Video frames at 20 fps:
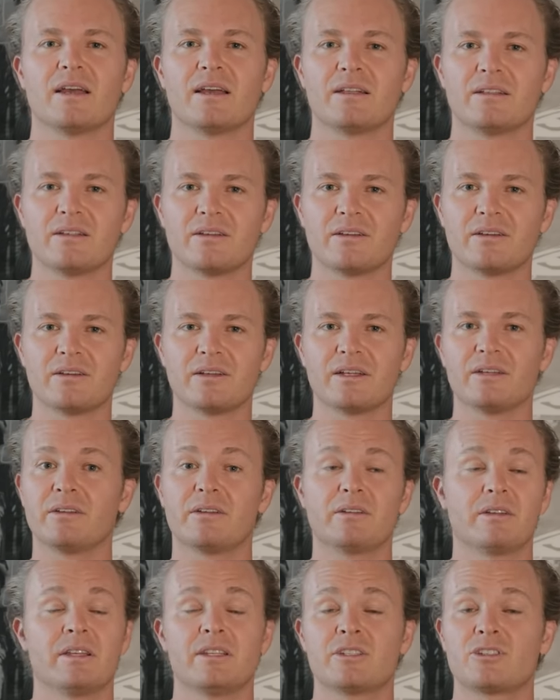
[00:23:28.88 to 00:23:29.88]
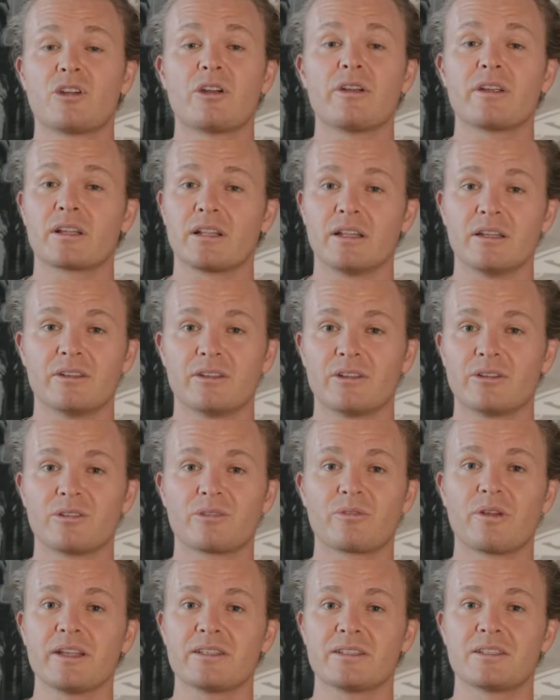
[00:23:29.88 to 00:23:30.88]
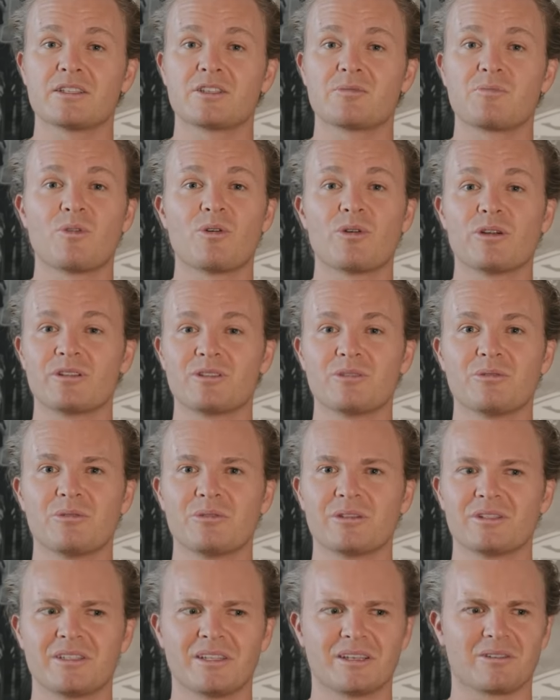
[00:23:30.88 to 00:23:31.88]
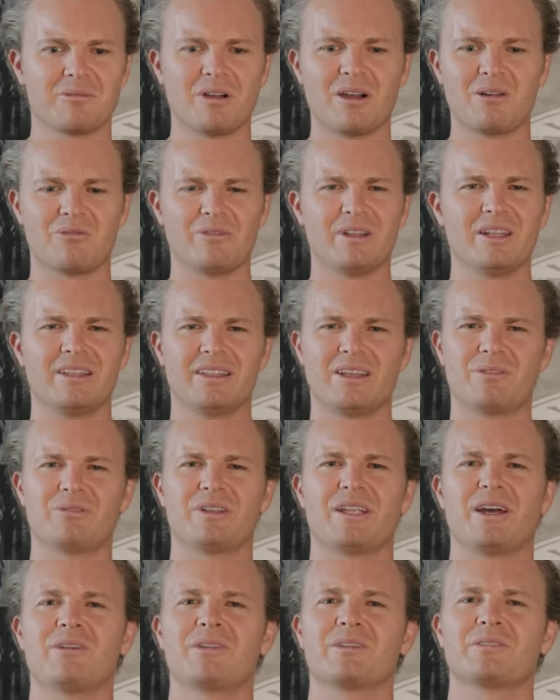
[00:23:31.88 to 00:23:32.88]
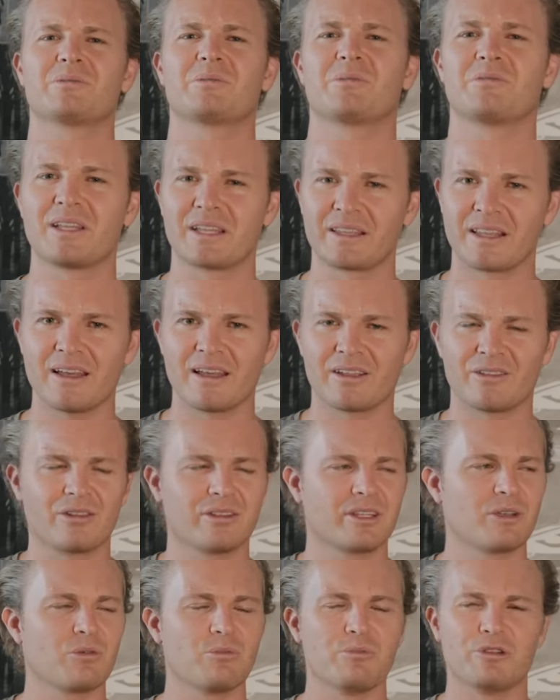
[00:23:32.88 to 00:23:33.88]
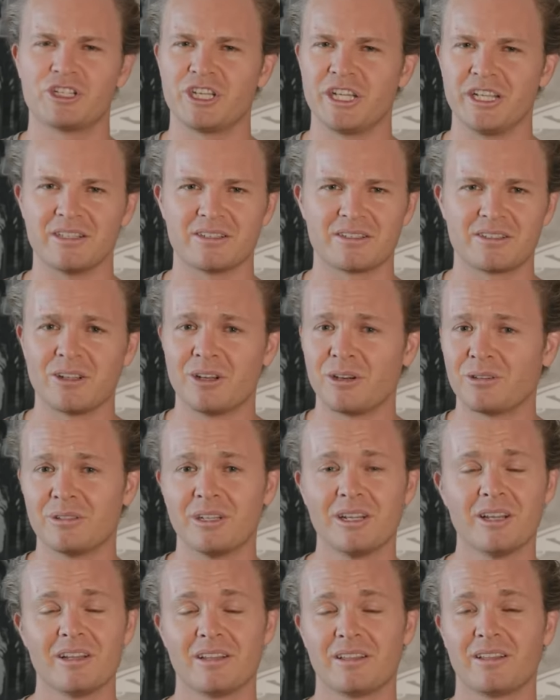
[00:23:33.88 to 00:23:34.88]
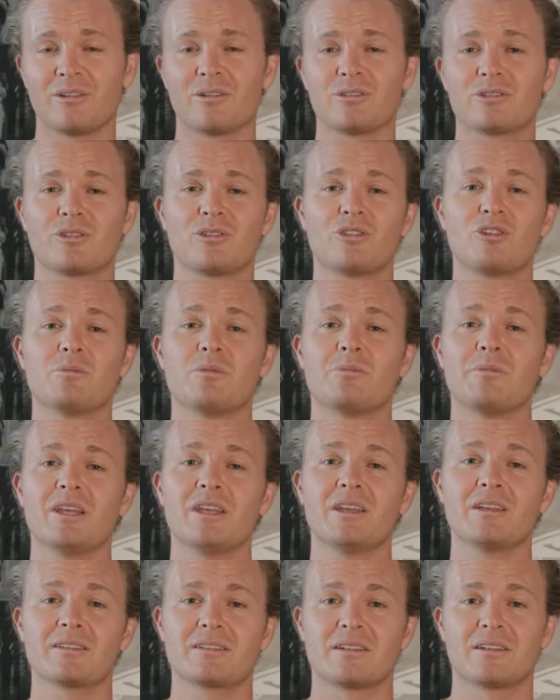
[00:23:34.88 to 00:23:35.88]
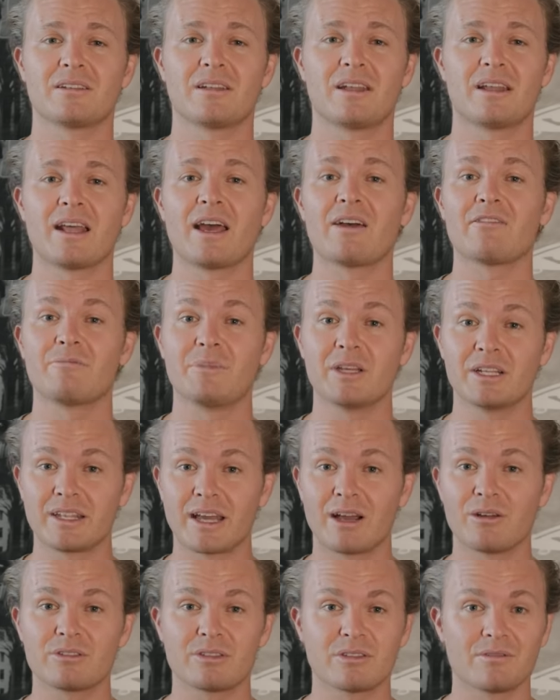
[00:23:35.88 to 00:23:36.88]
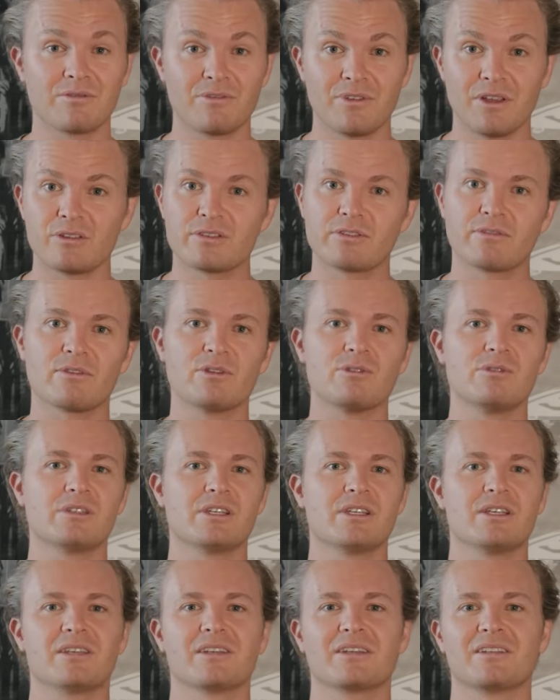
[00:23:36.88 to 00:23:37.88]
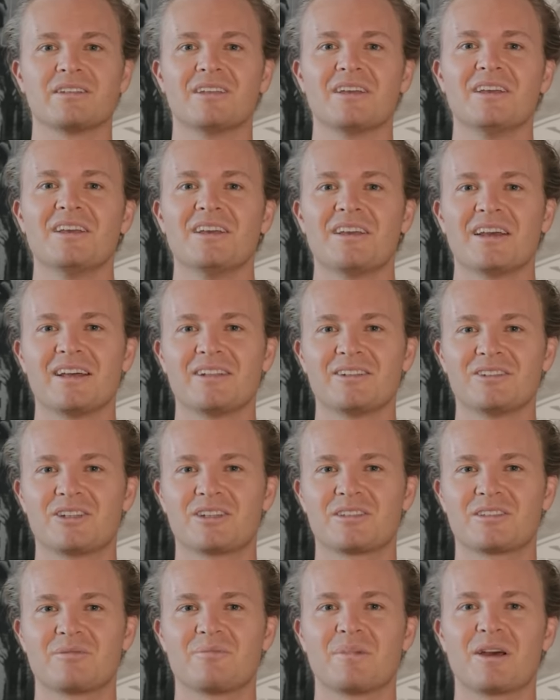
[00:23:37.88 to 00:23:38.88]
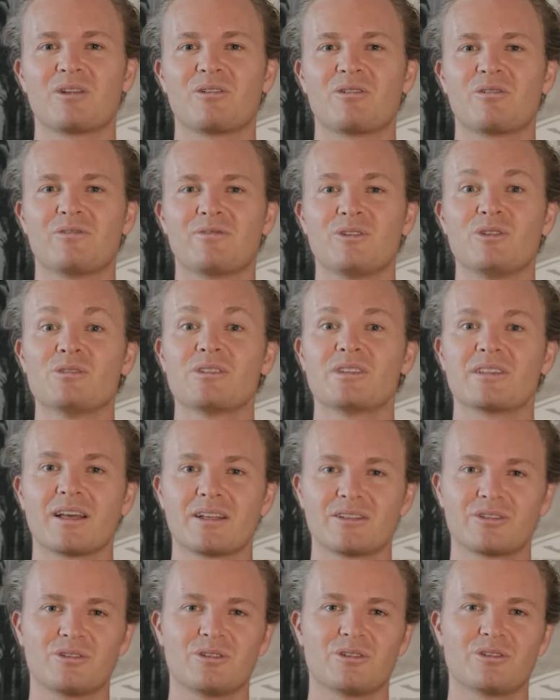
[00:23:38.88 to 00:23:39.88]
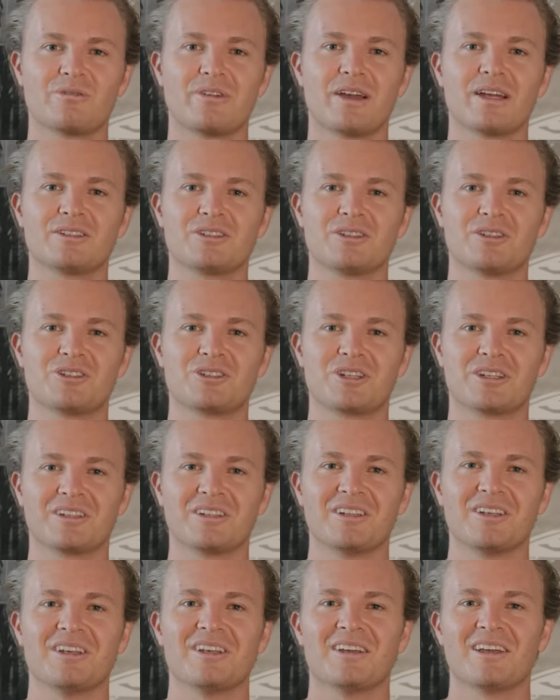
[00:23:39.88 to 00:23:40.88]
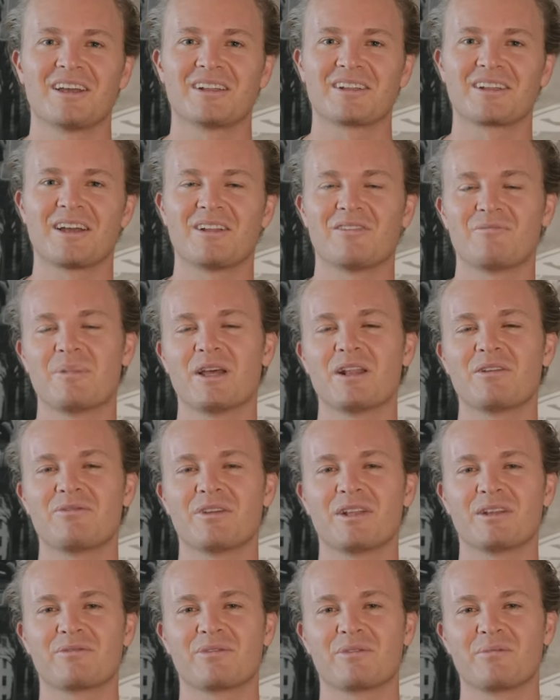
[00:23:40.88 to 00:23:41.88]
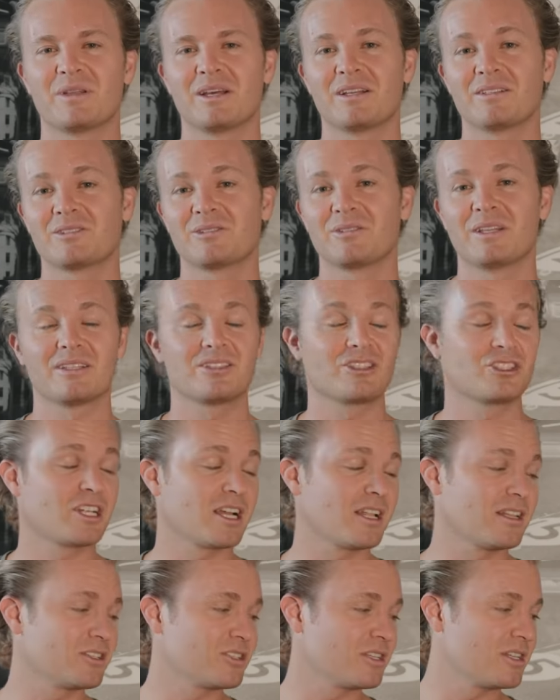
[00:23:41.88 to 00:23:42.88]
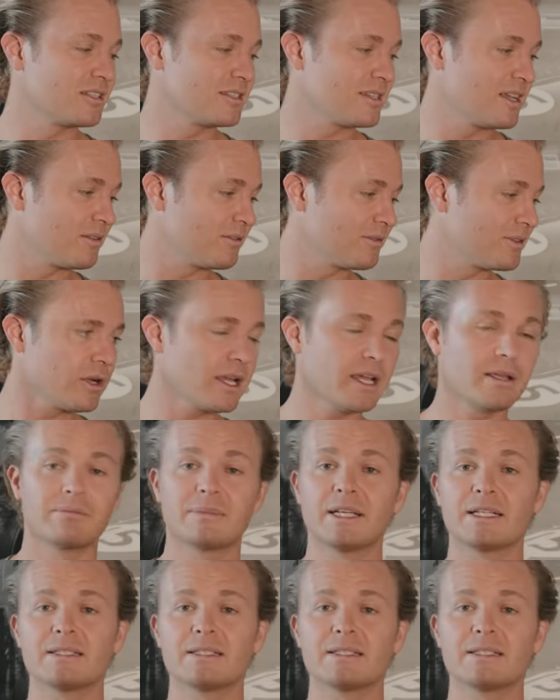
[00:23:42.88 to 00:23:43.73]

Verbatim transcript: and uh, historically, you know, the greats in sport, you always think, wow, really, they were doubting themselves like that? I thought they were machines. No, they're also human beings and, and have big doubts and fears of losing. And, and it's just a matter of using that to your advantage and, and kind of benefiting from that. So that's a challenge in itself. Okay,